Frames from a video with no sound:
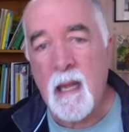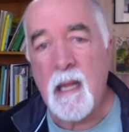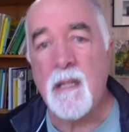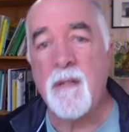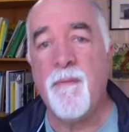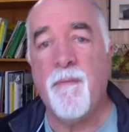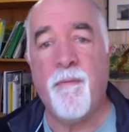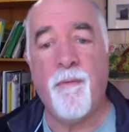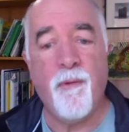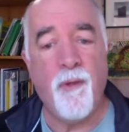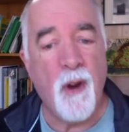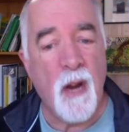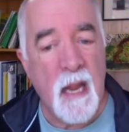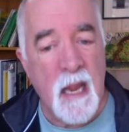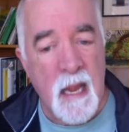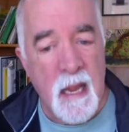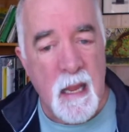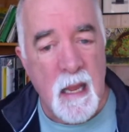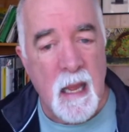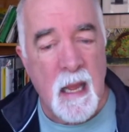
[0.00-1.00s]
It's
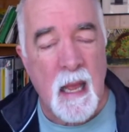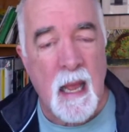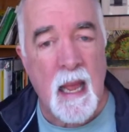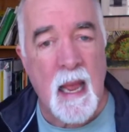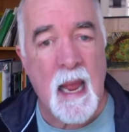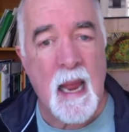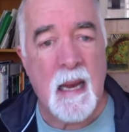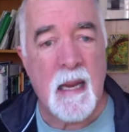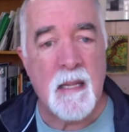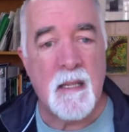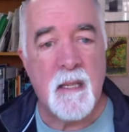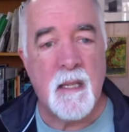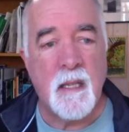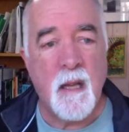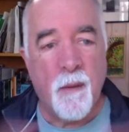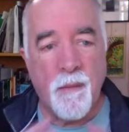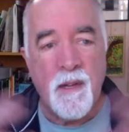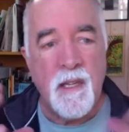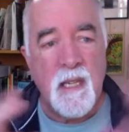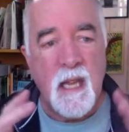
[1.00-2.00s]
free and it's
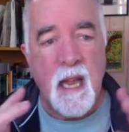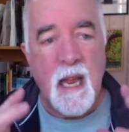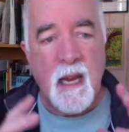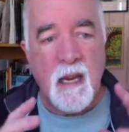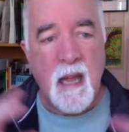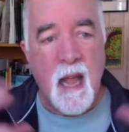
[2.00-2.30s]
self-contained.